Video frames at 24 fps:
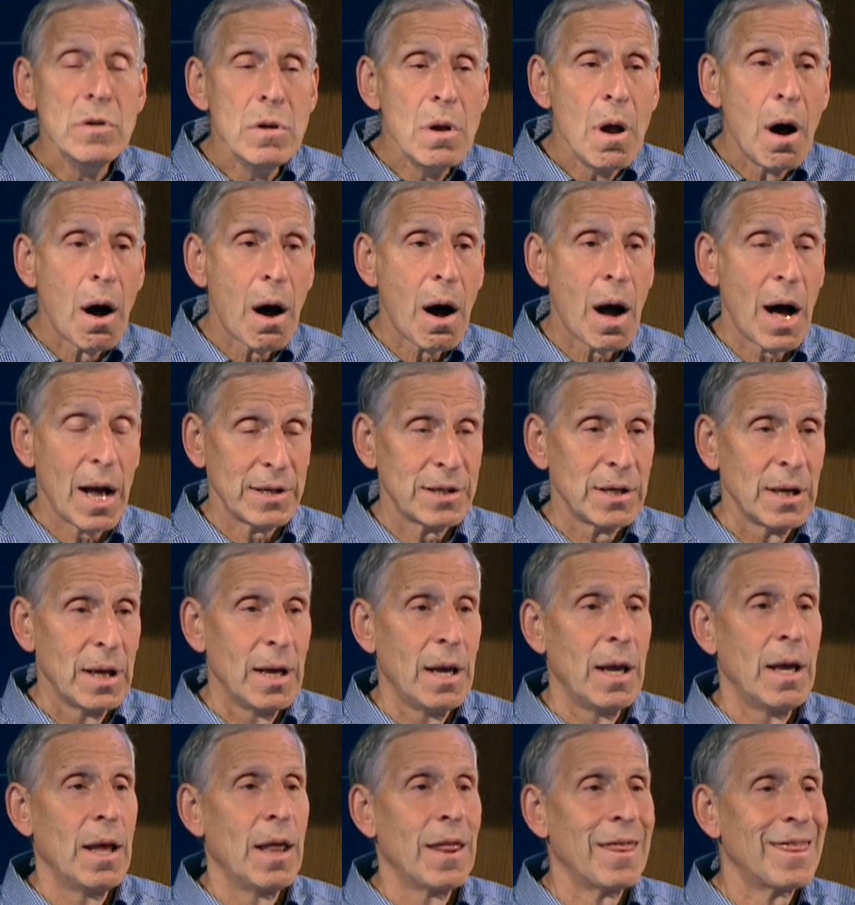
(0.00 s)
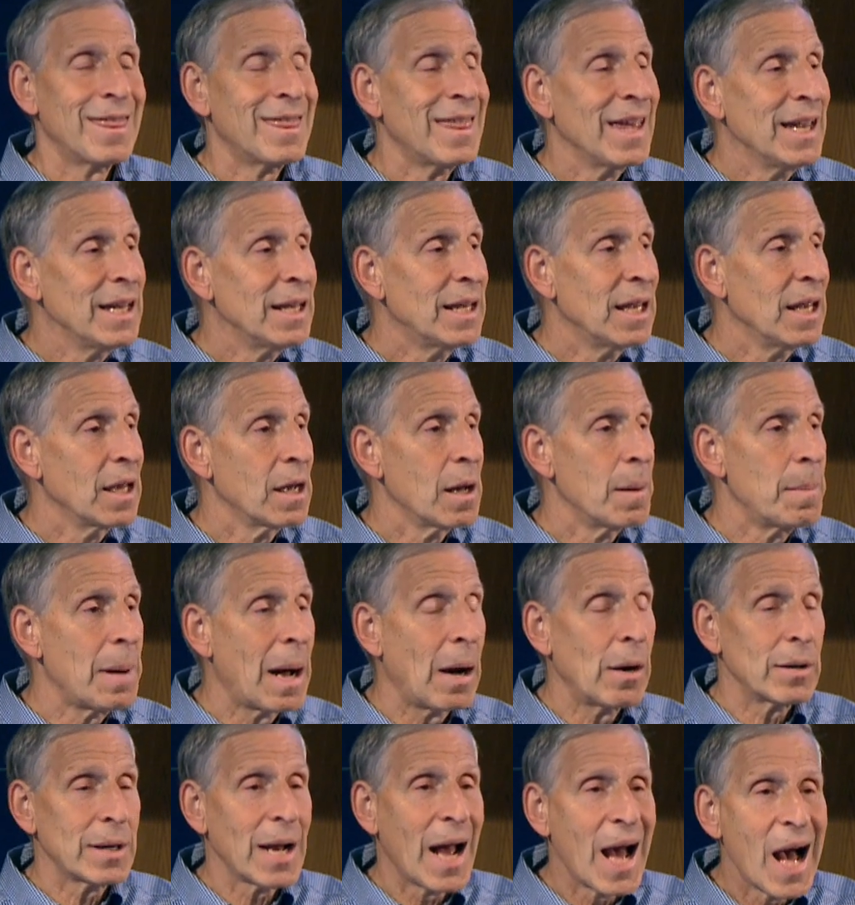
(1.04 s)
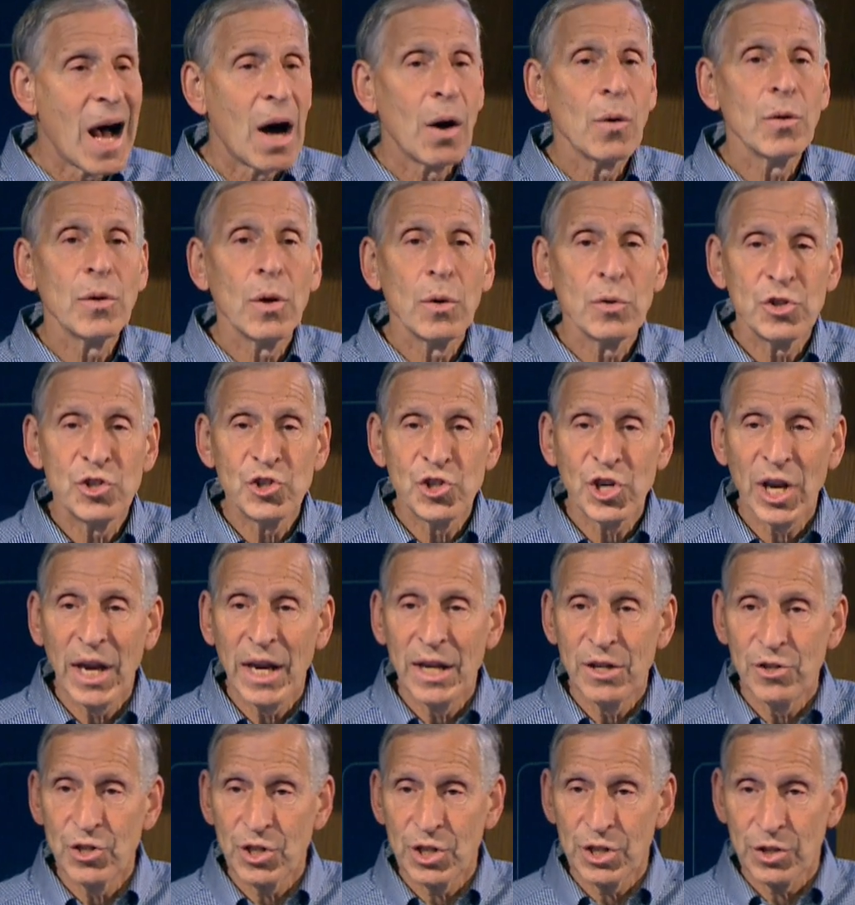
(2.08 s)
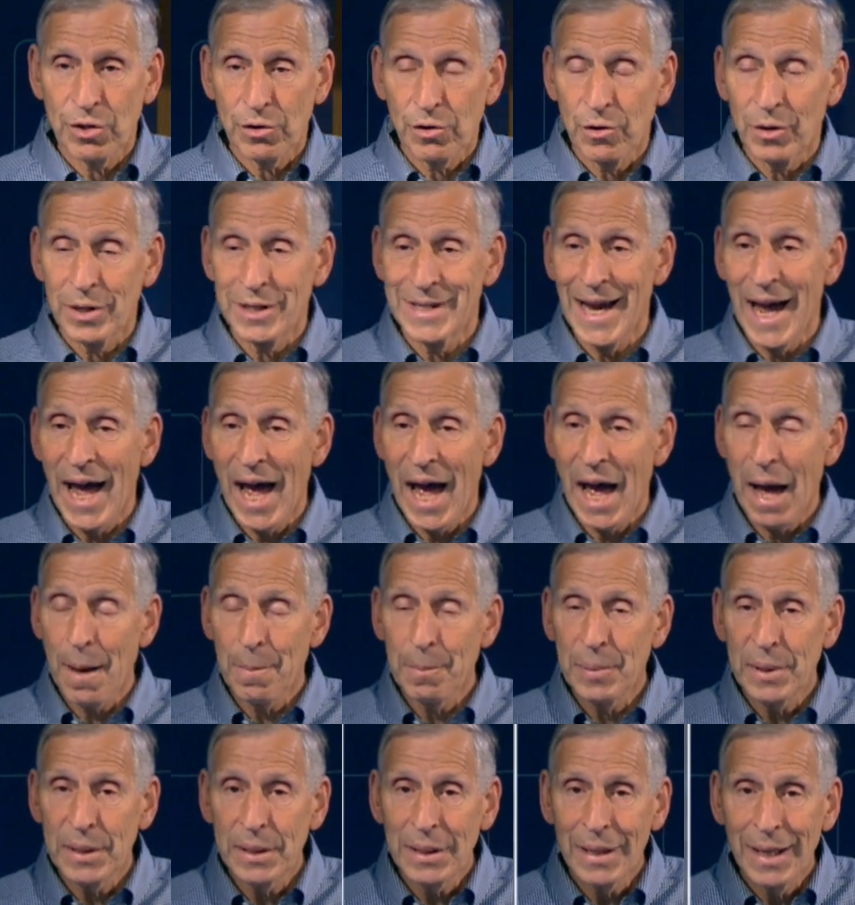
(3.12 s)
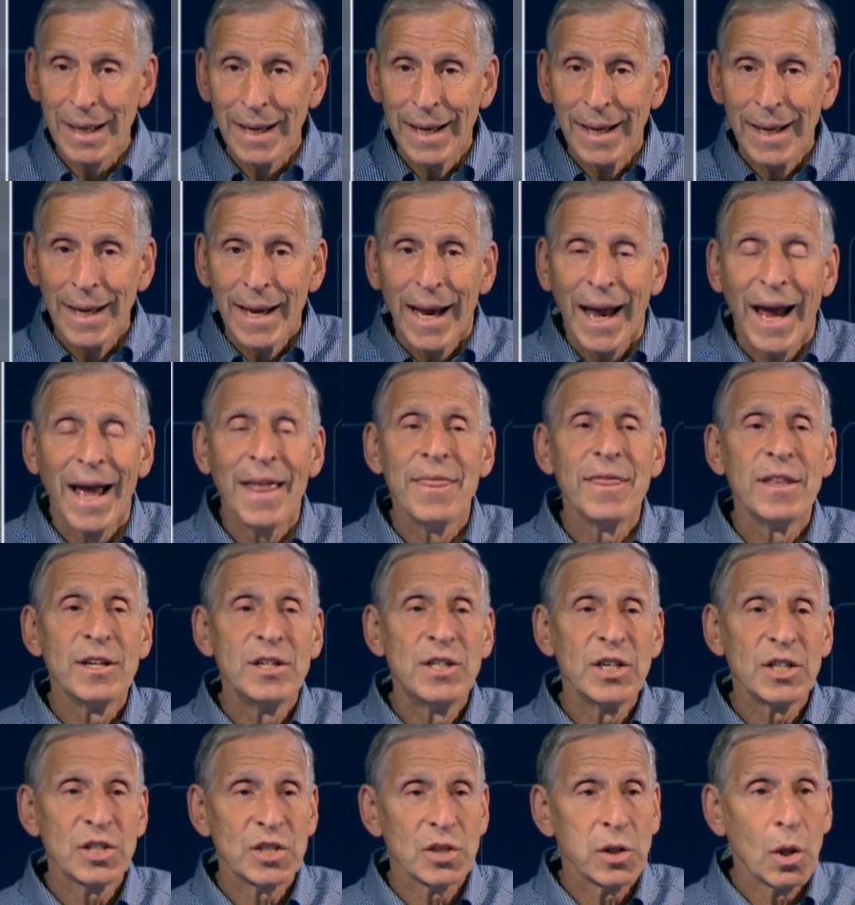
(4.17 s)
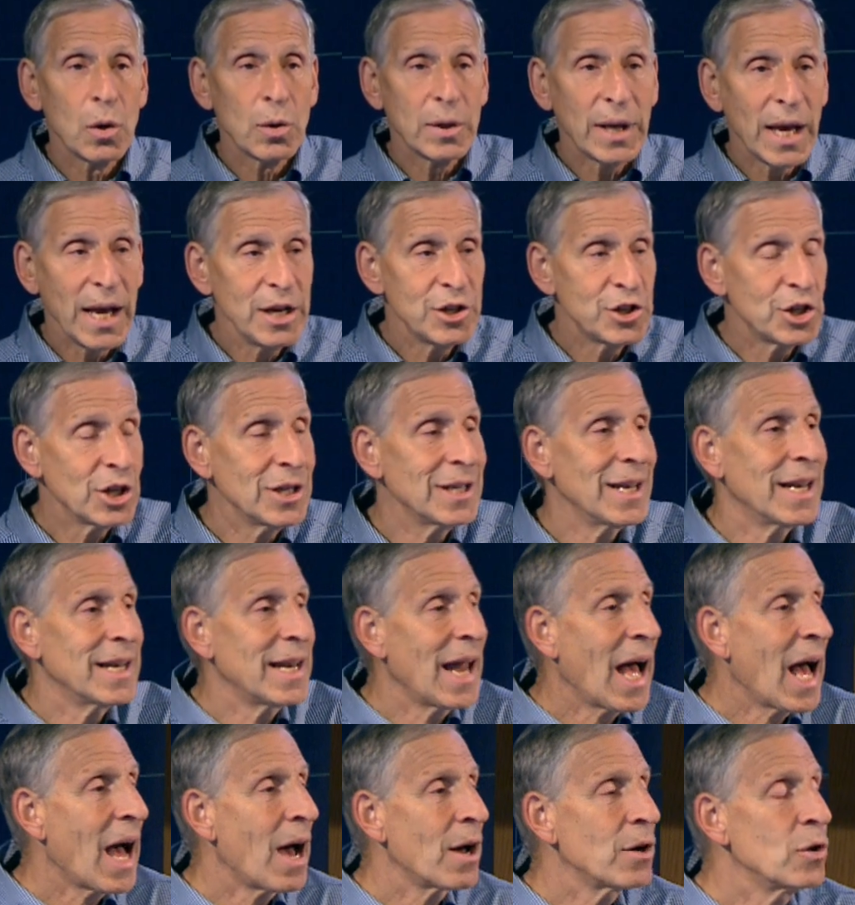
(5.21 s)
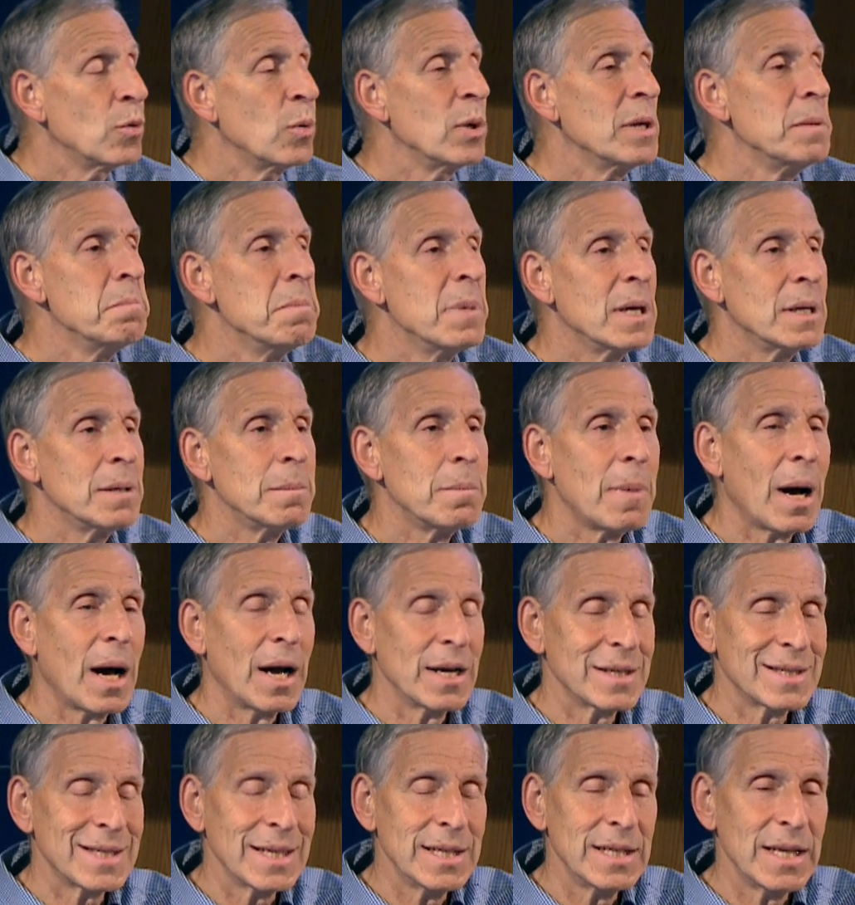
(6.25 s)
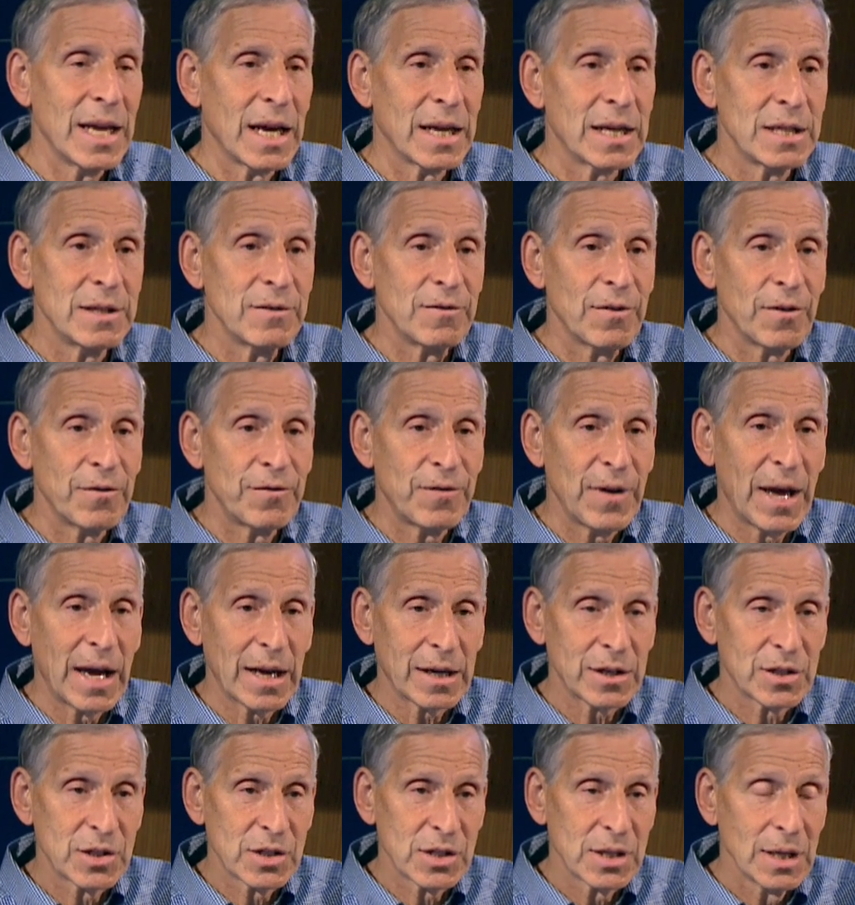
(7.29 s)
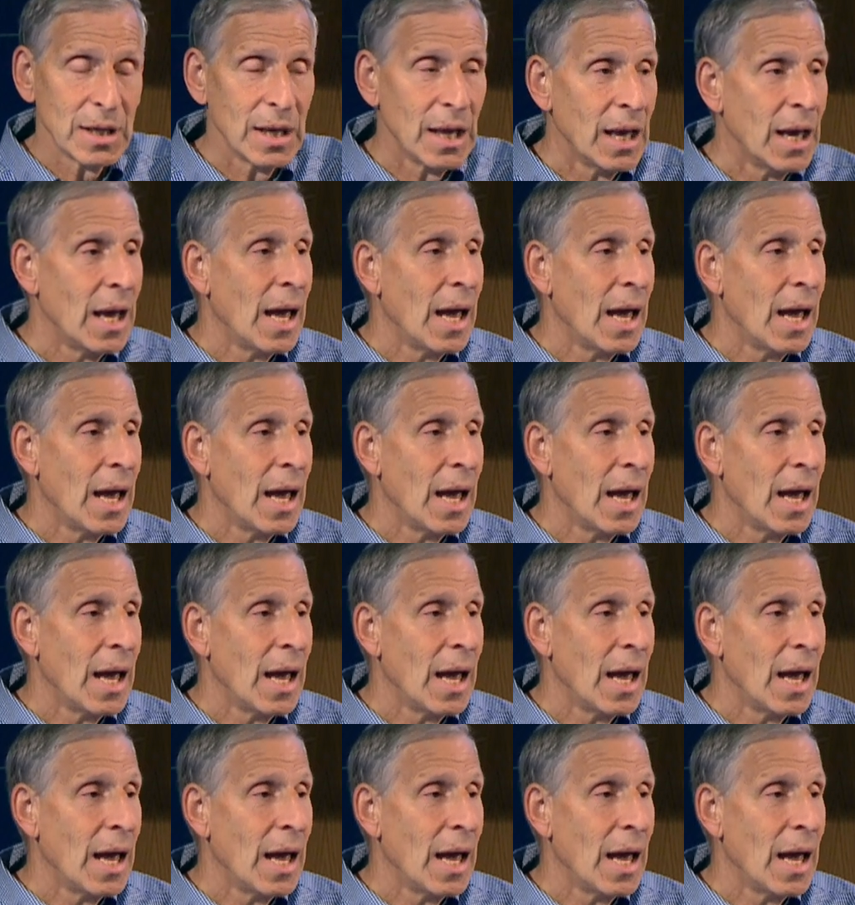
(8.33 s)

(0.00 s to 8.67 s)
not thinking about how those changes are going to happen and the dislocation and how do we minimize the negative effects.